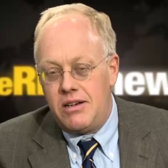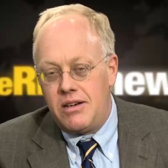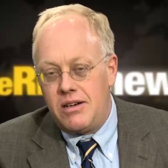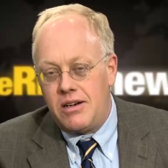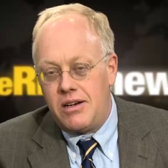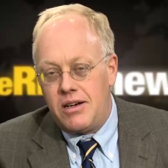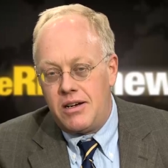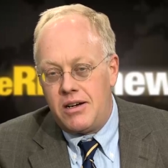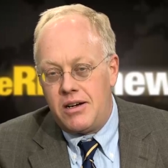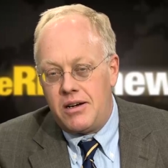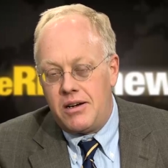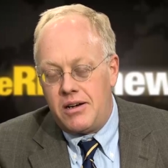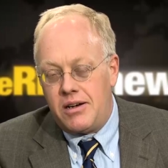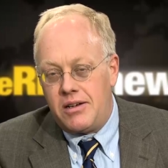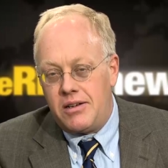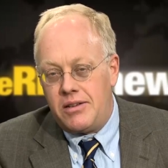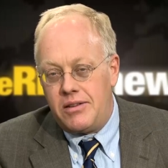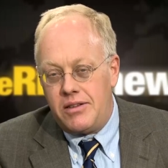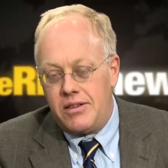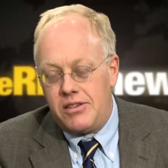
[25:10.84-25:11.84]
Uh,
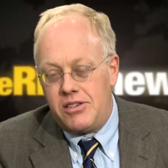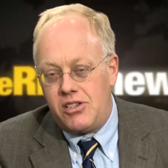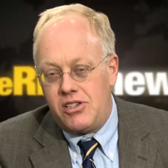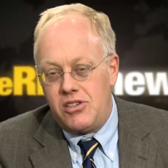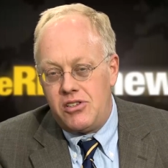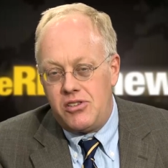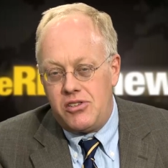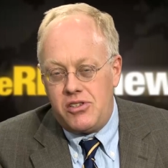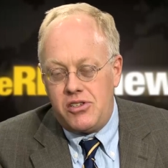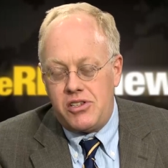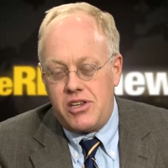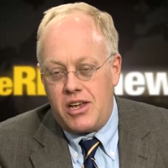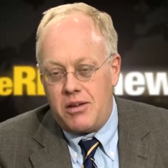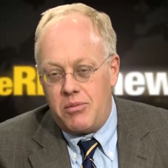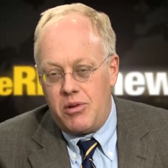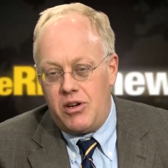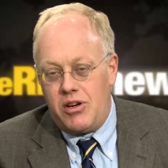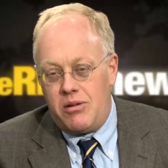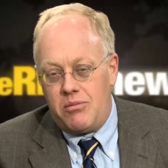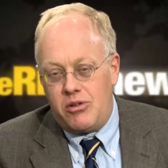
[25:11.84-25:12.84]
this is
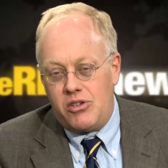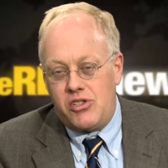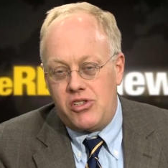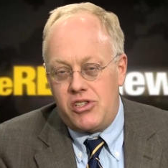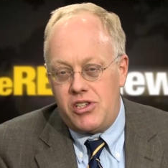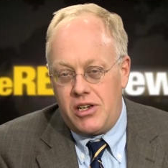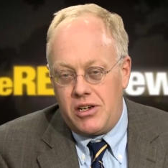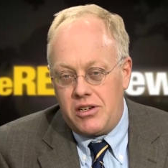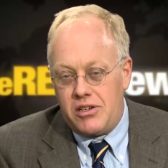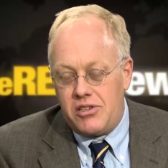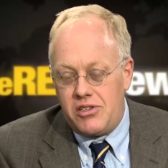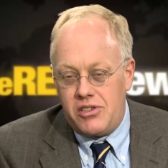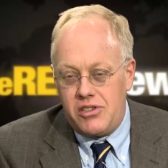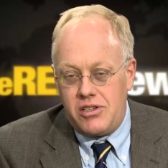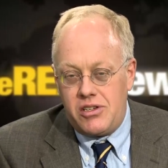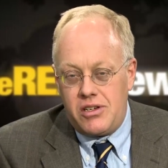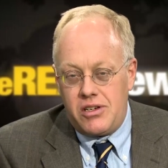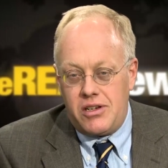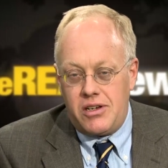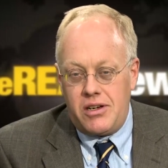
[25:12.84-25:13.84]
segment number
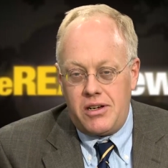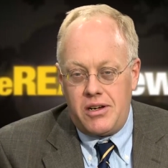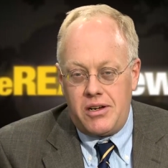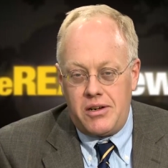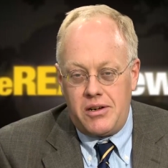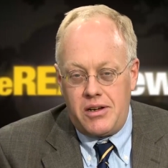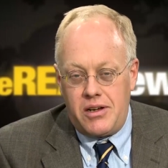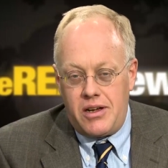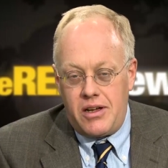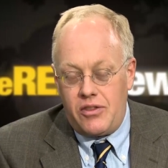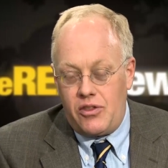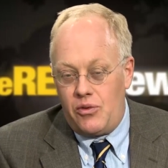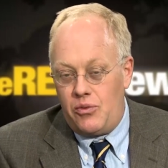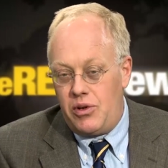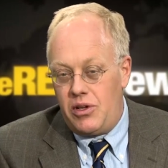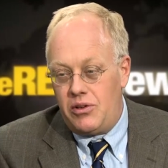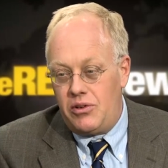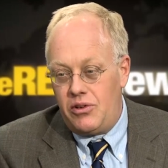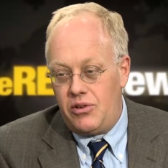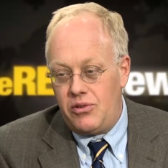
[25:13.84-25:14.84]
six uh, at The
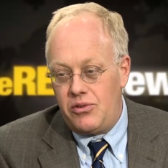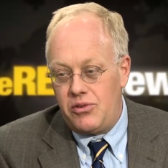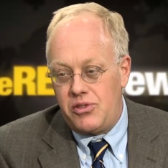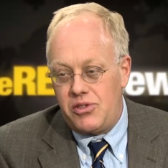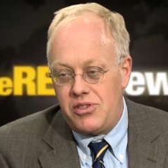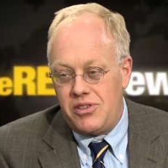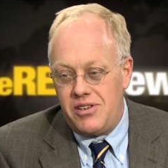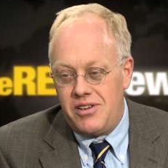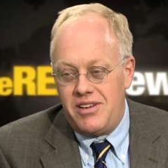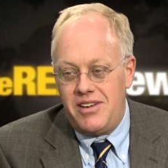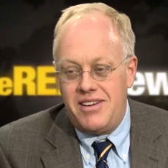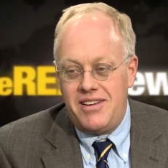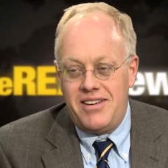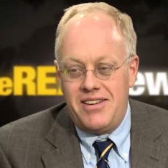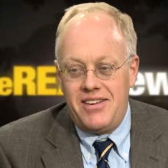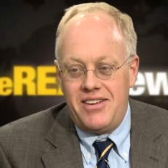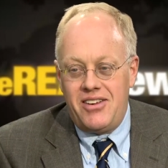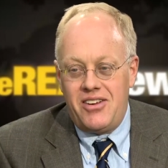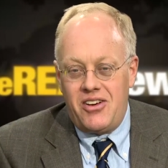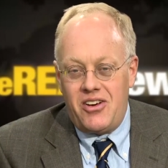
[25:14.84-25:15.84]
Real News.
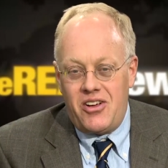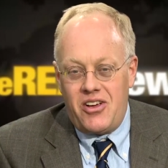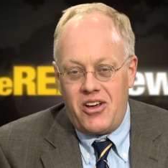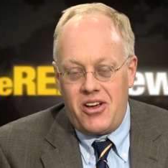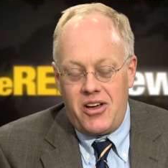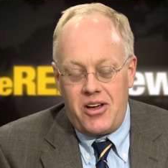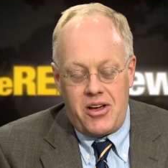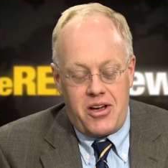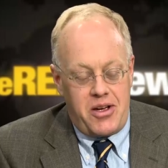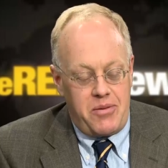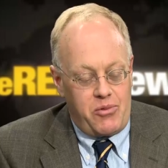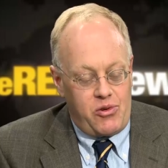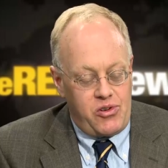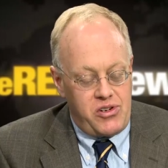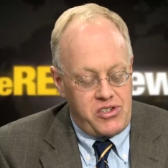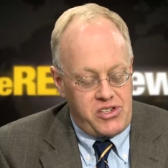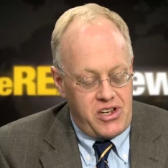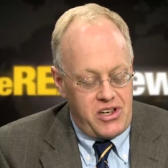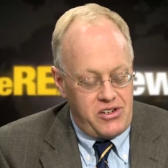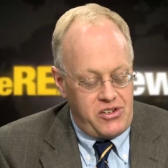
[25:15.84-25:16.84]
Six? Uh, I'm
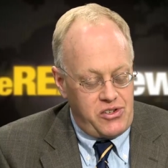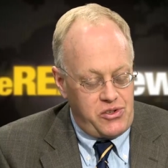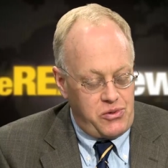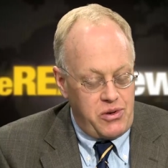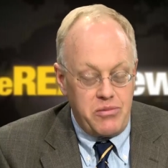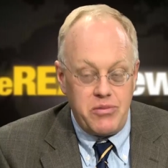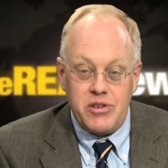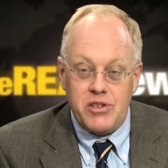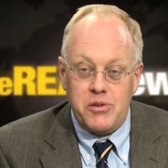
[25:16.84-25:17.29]
Chris Hedges. We've been